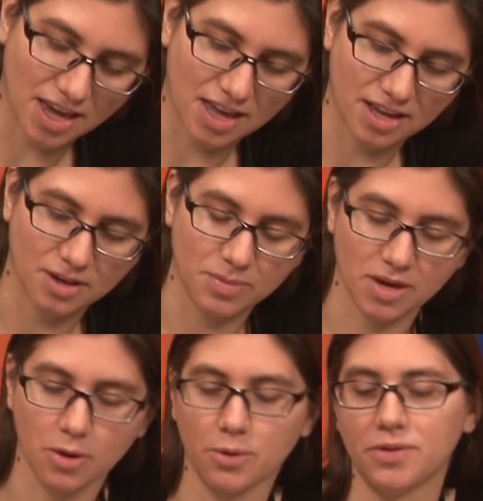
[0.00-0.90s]
and he'll be
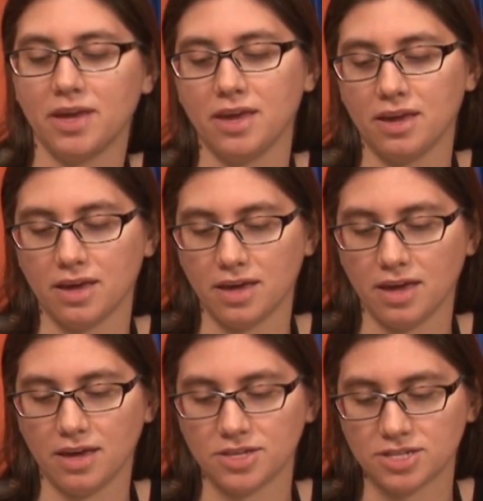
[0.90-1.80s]
holding
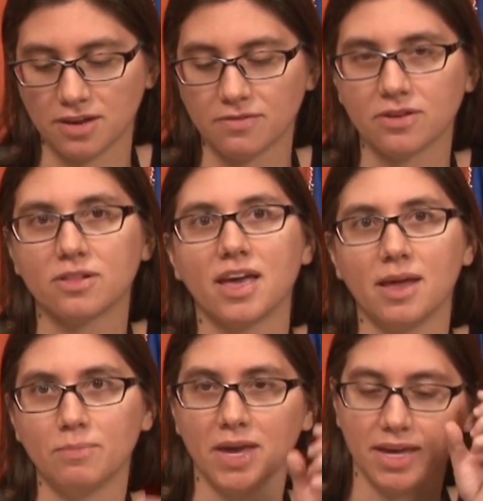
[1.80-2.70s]
a shovel
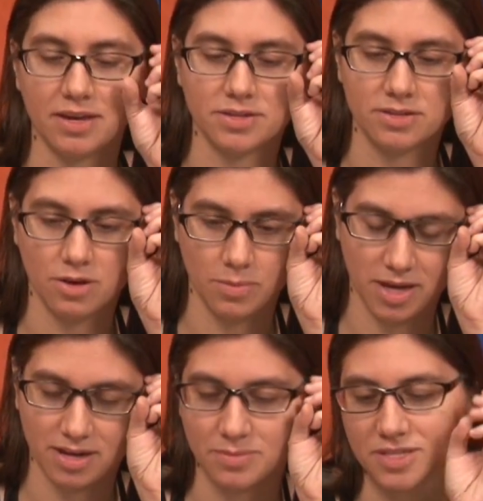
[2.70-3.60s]
and making a
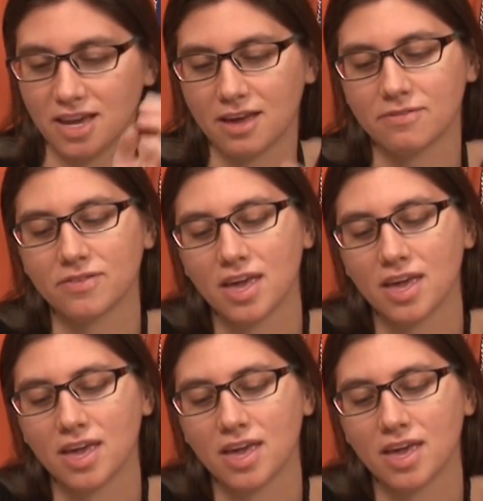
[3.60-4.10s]
snowman himself.